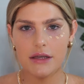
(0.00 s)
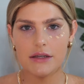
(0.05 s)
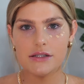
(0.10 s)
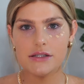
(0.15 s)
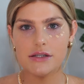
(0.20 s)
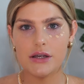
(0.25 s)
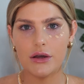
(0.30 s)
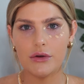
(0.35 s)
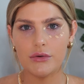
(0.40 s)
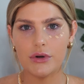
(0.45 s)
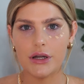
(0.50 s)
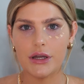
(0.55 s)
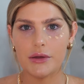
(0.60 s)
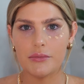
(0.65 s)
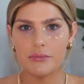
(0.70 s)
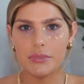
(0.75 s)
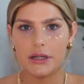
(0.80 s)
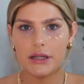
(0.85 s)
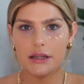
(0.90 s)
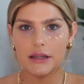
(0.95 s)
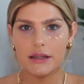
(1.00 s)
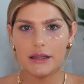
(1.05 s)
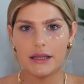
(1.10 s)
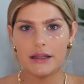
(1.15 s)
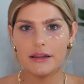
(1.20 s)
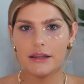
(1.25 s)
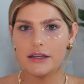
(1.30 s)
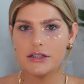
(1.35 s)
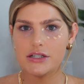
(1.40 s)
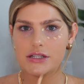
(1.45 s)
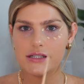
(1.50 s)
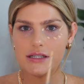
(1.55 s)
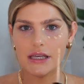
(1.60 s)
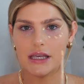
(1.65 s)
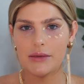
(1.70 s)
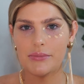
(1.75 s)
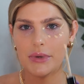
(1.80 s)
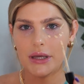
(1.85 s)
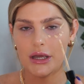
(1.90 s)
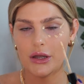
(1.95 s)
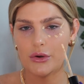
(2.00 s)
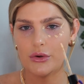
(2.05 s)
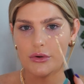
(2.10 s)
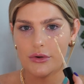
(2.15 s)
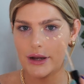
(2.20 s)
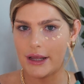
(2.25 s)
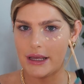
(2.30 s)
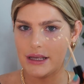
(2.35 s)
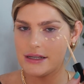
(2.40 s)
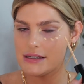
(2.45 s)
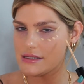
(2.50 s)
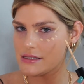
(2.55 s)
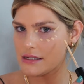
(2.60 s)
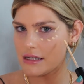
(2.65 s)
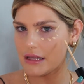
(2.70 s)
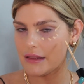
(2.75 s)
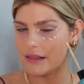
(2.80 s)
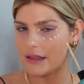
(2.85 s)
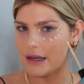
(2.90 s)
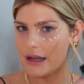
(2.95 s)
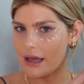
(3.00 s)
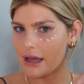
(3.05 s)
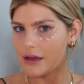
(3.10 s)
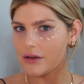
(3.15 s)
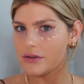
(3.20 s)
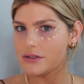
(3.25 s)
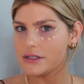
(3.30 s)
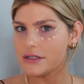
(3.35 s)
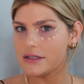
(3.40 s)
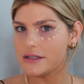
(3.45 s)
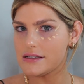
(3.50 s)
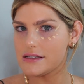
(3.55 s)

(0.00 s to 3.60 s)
So we're completely just keeping it raised and then out to the